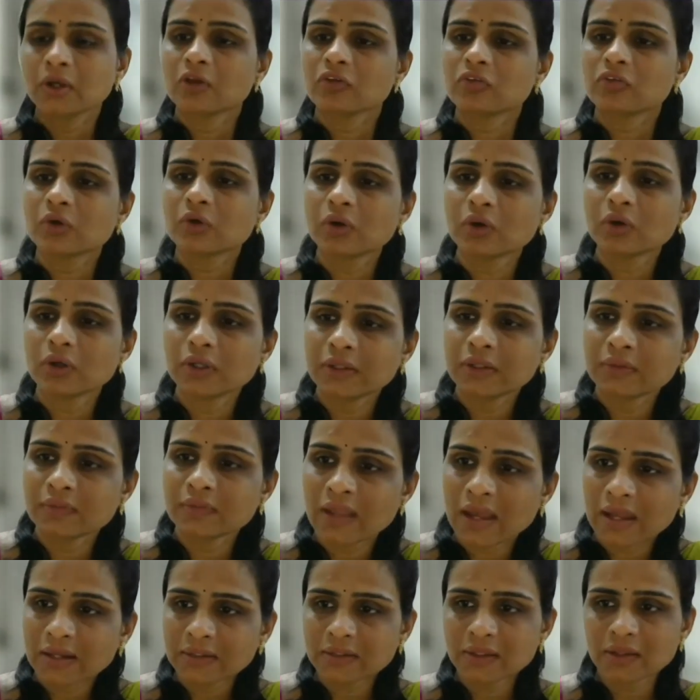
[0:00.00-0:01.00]
So in
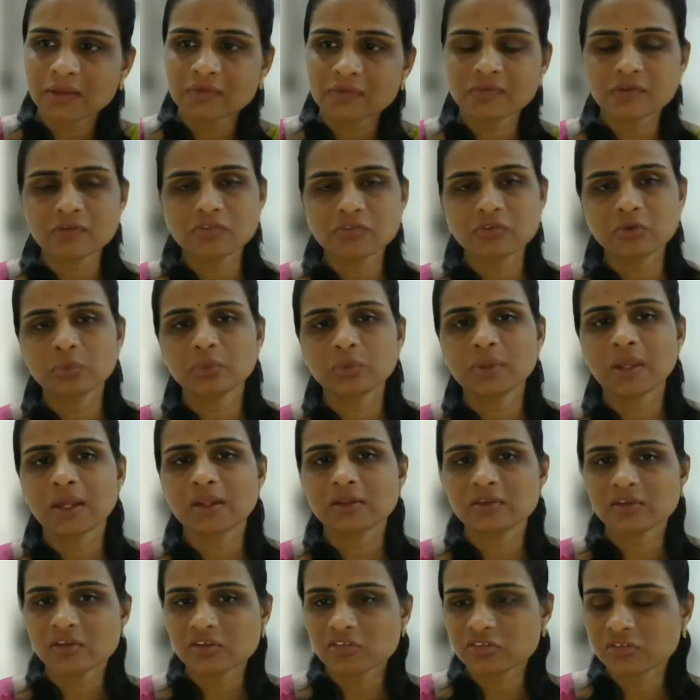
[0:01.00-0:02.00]
that cases you
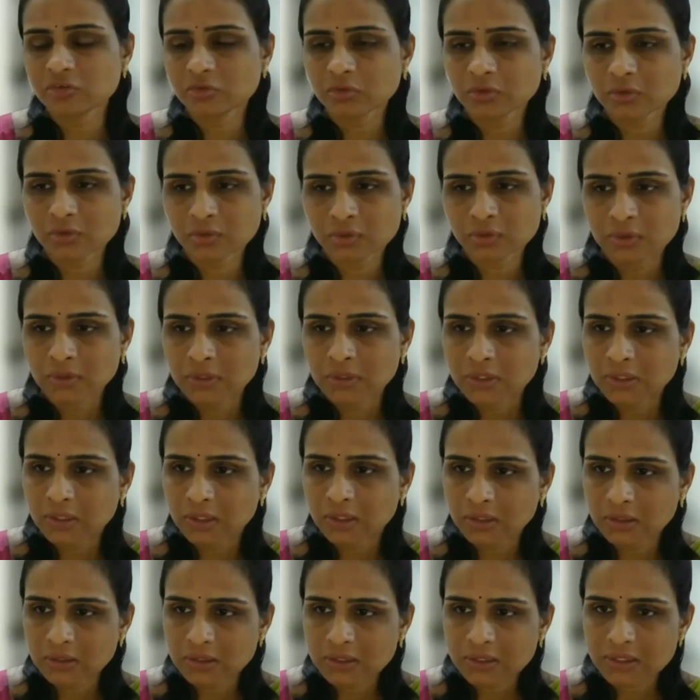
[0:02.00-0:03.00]
can just
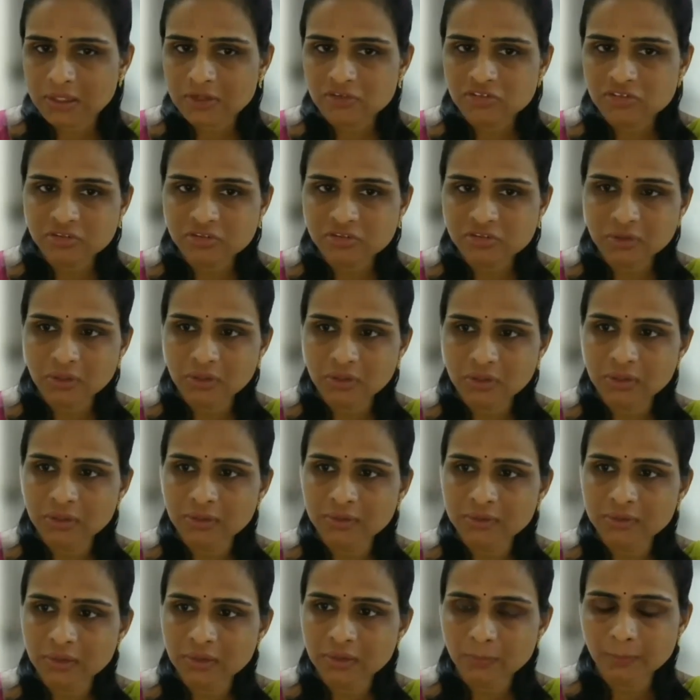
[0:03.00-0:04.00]
crush a
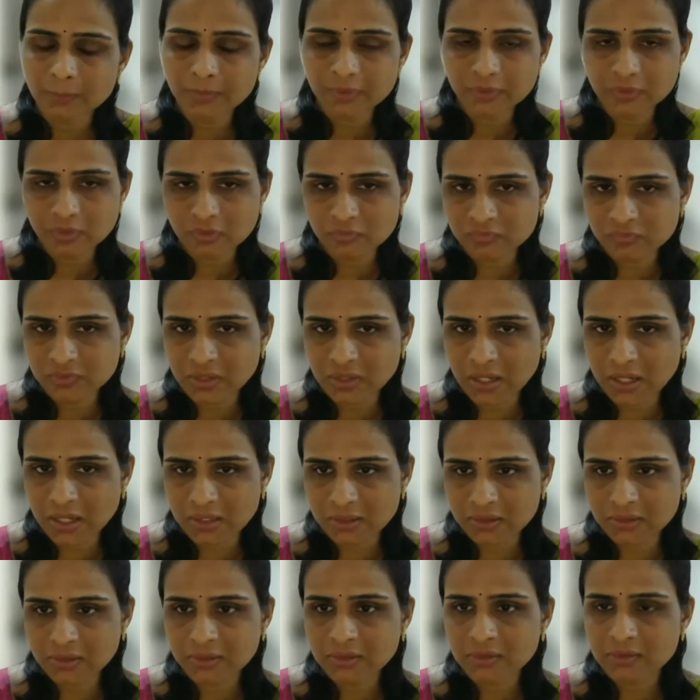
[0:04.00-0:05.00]
little bit of
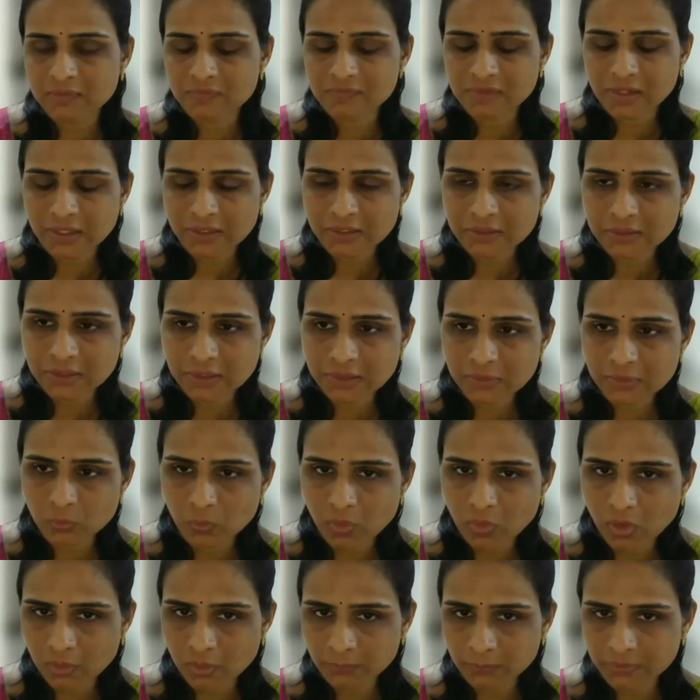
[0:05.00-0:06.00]
garlic, slightly
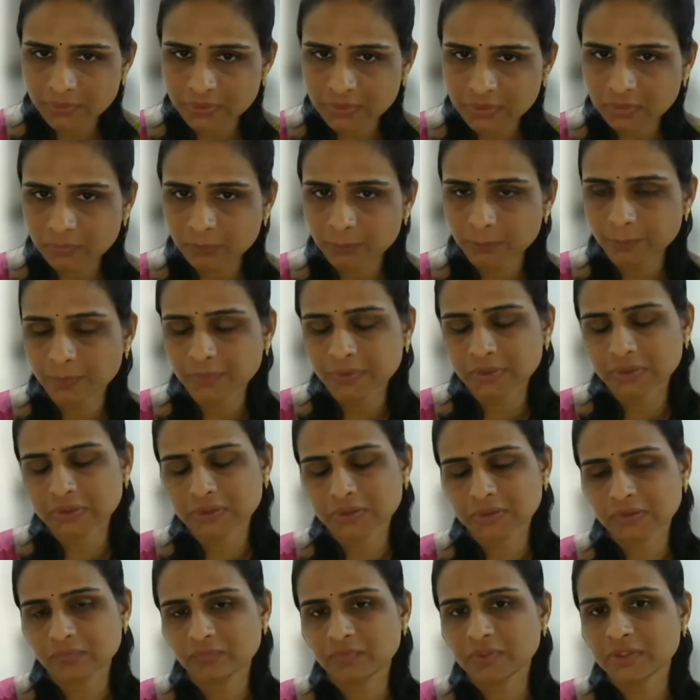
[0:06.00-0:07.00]
warm it up
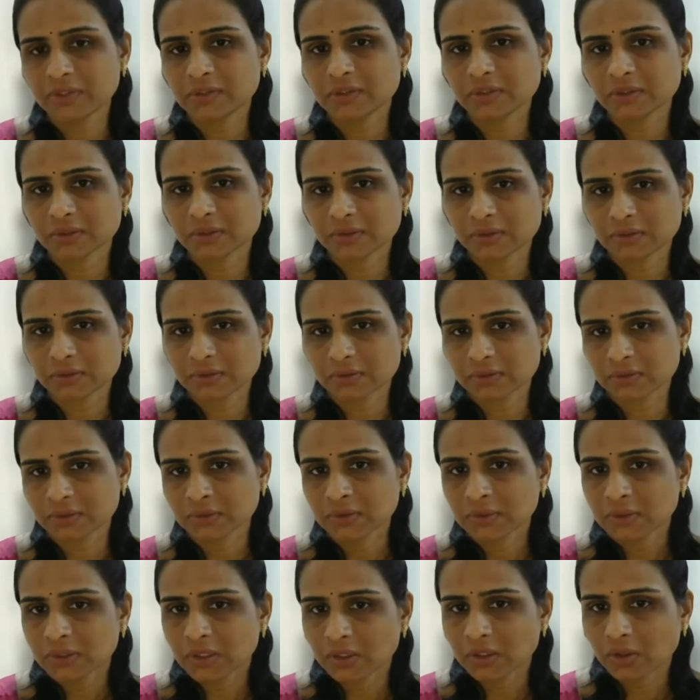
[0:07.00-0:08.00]
with
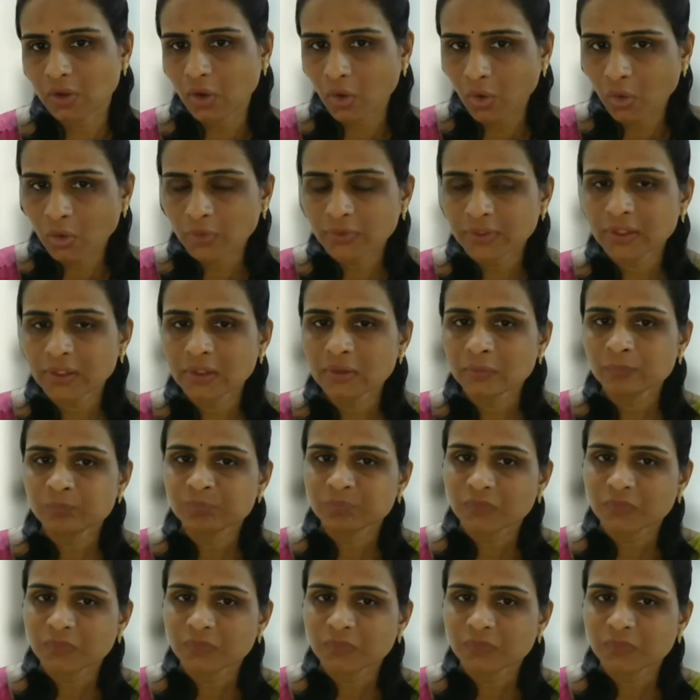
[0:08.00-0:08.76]
oil.